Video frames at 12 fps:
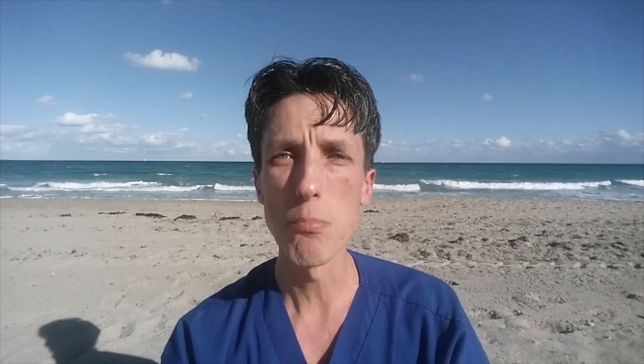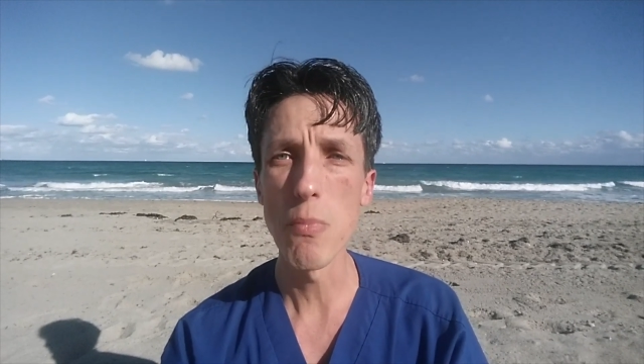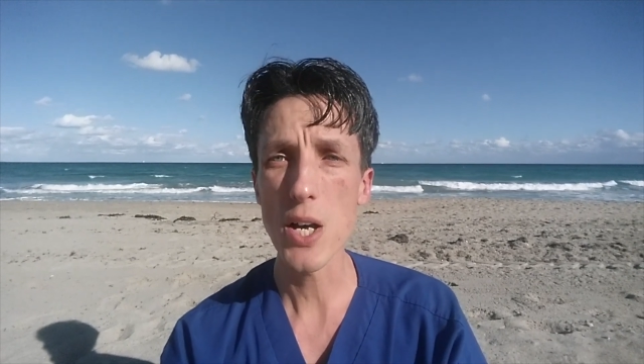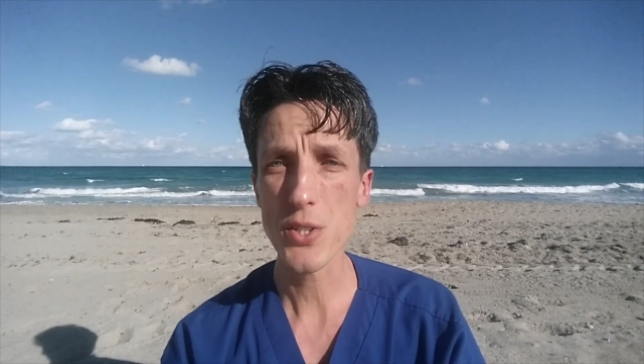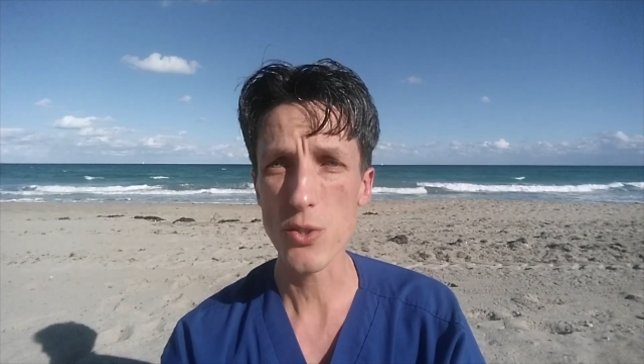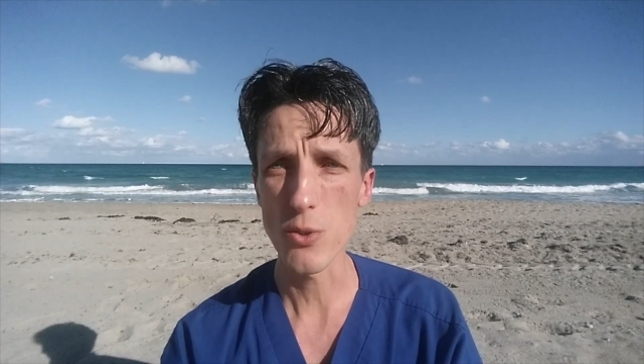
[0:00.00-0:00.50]

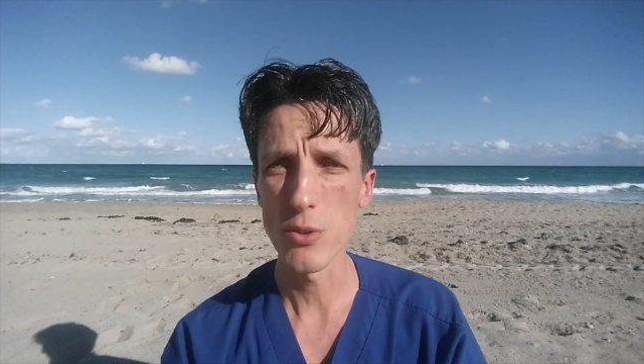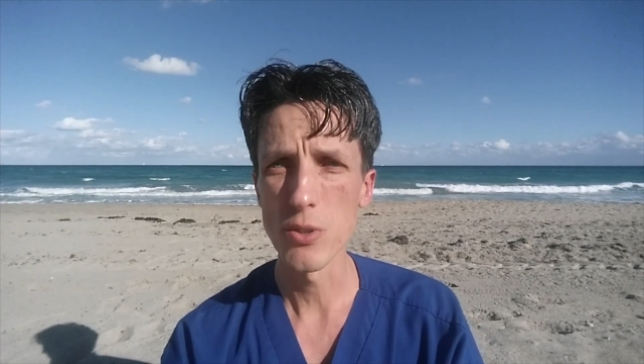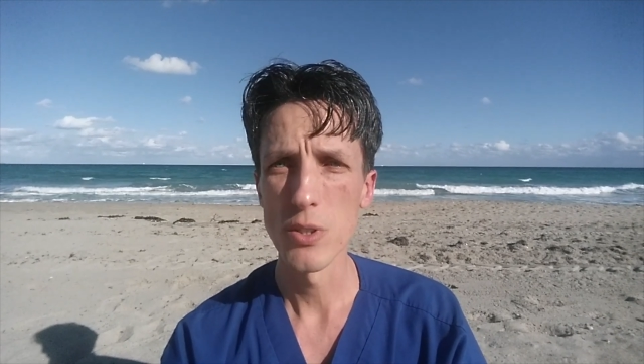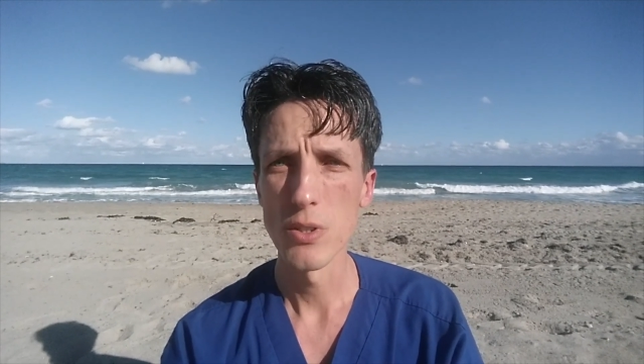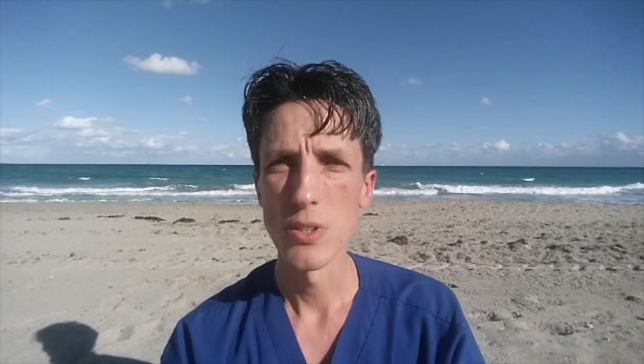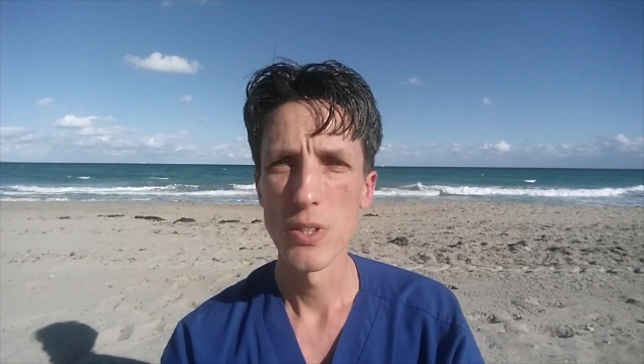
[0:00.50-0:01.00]
muscle
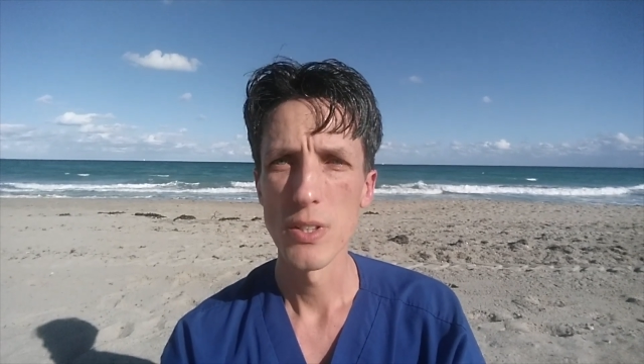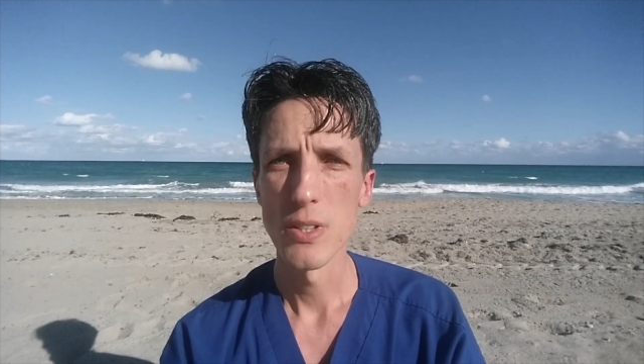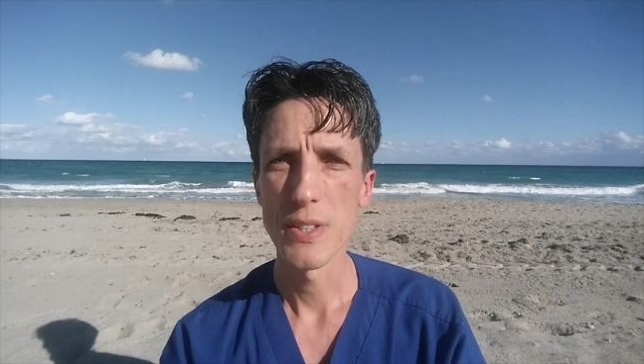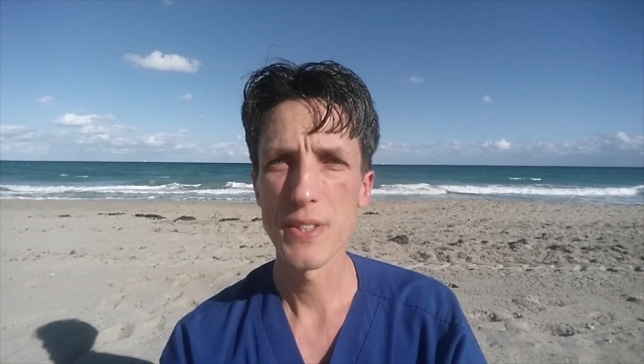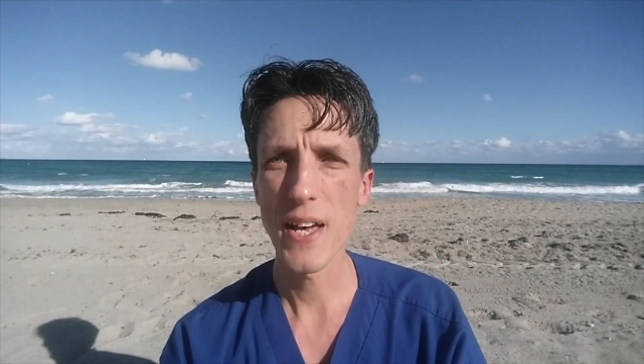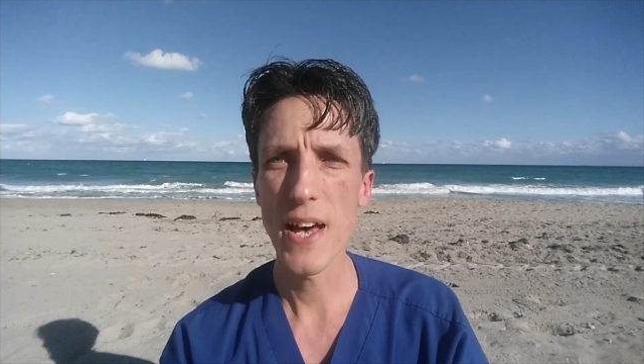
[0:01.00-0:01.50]

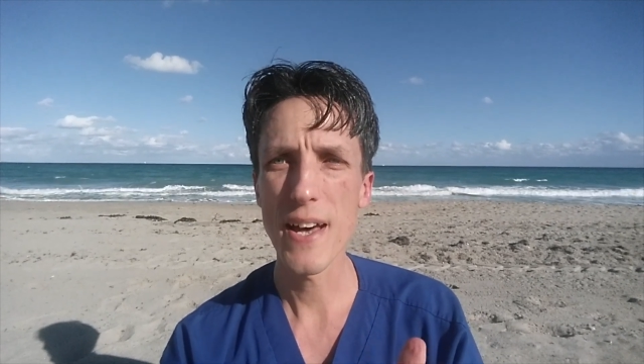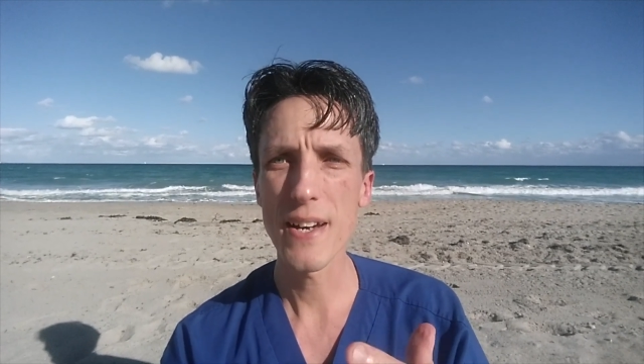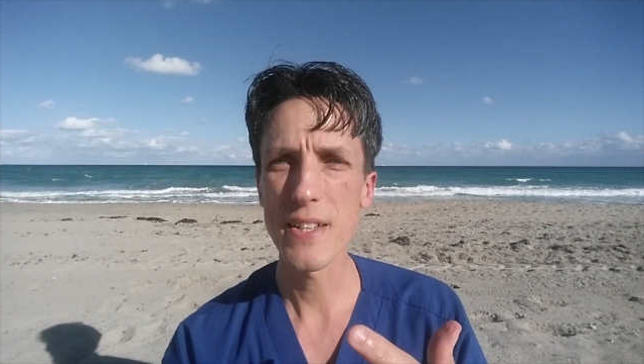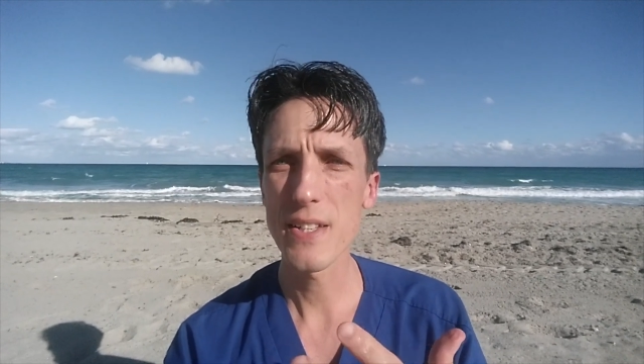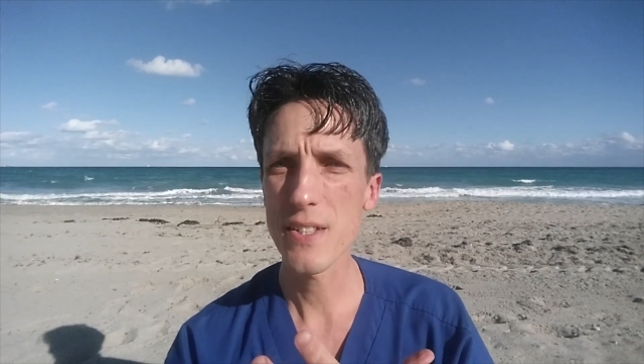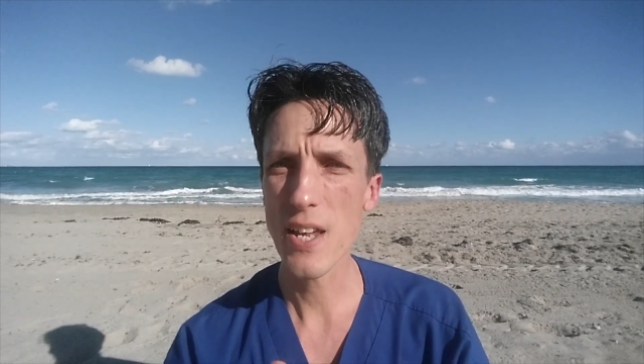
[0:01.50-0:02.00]
that
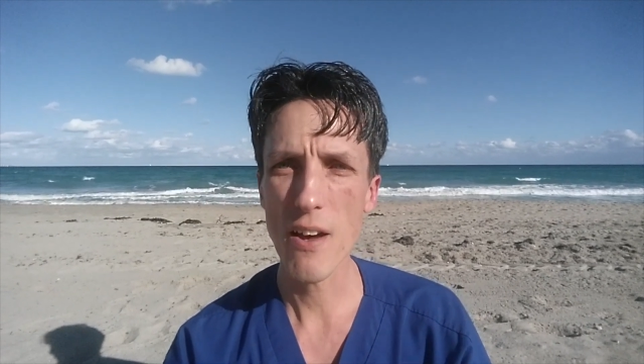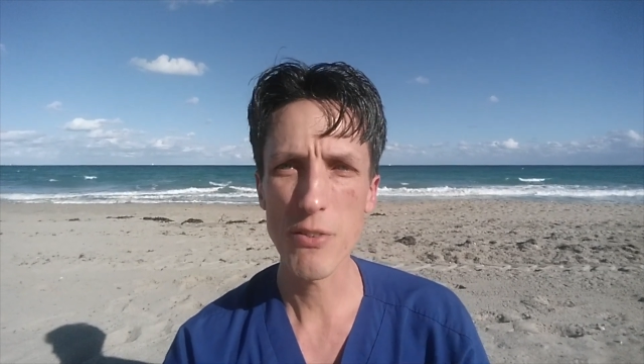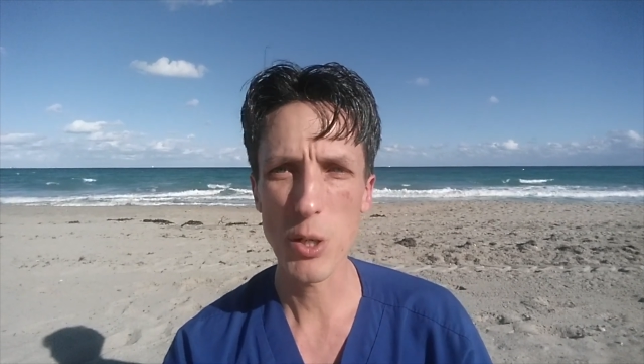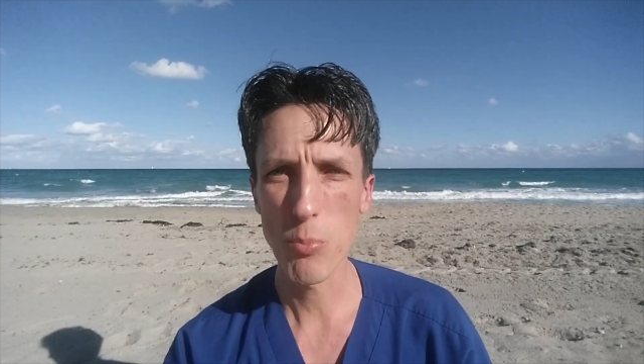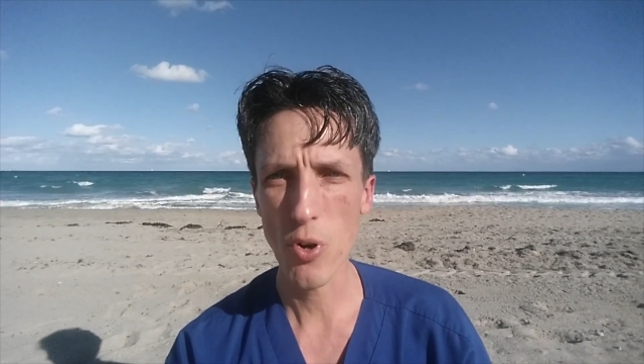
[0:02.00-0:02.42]
is having a